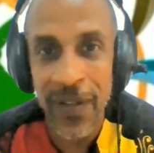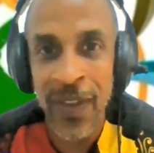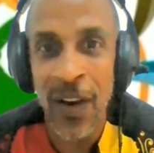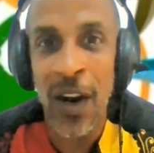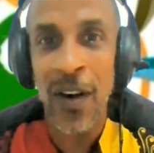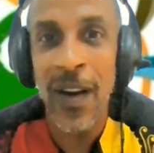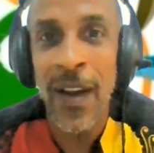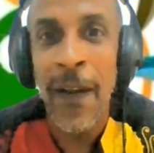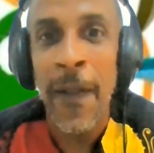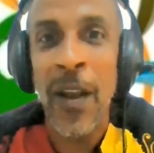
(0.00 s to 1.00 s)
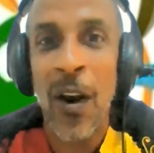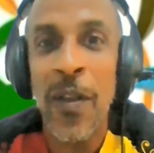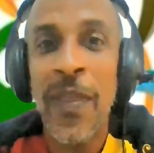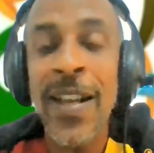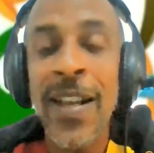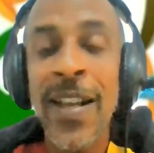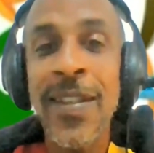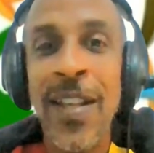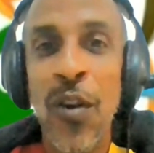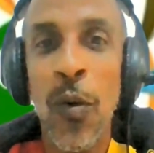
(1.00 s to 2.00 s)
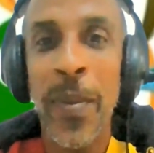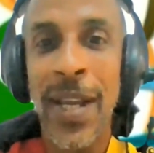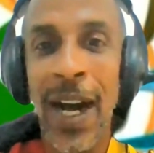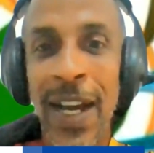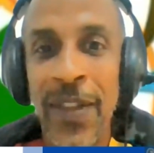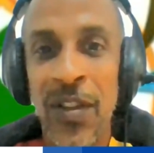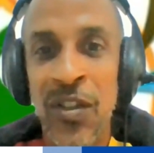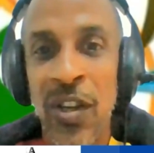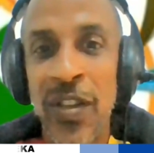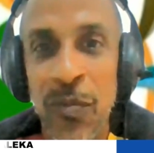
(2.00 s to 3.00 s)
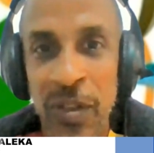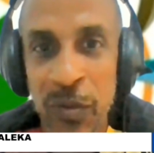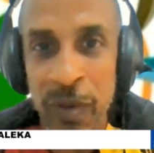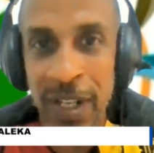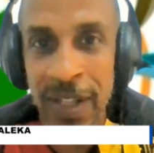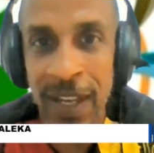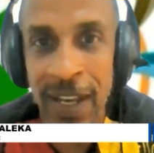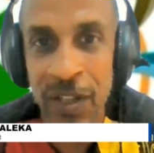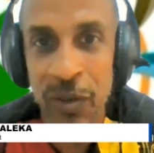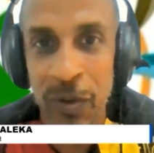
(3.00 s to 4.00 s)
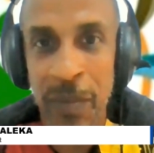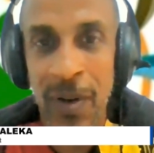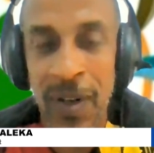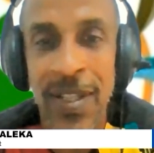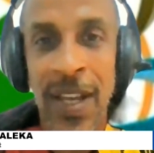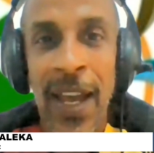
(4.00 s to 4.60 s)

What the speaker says: There are things that go beyond just what you read in the history books,